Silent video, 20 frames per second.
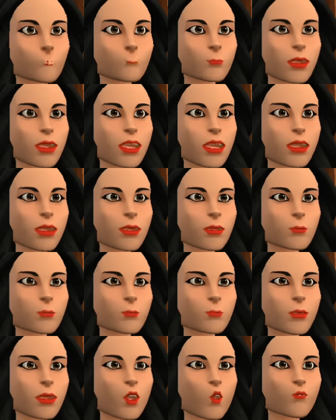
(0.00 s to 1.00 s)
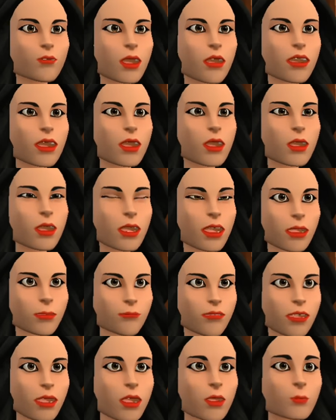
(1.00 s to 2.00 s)
Yes, you've been very
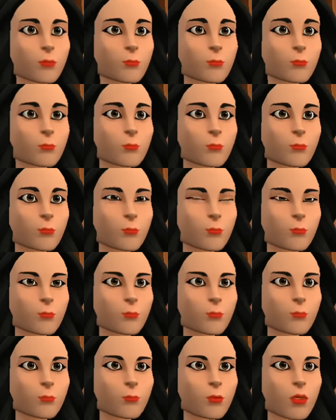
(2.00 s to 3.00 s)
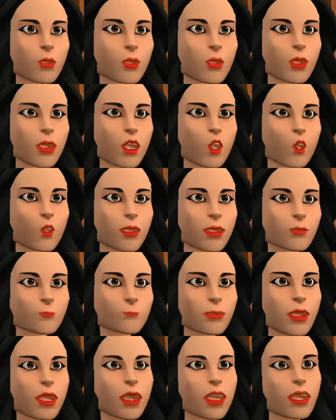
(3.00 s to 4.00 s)
helpful. Thank you so
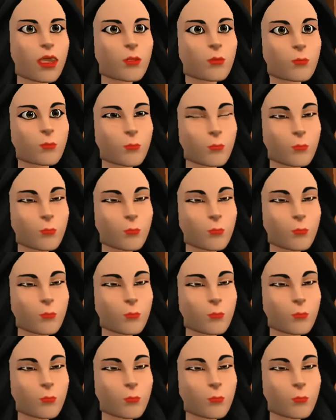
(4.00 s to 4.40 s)
much.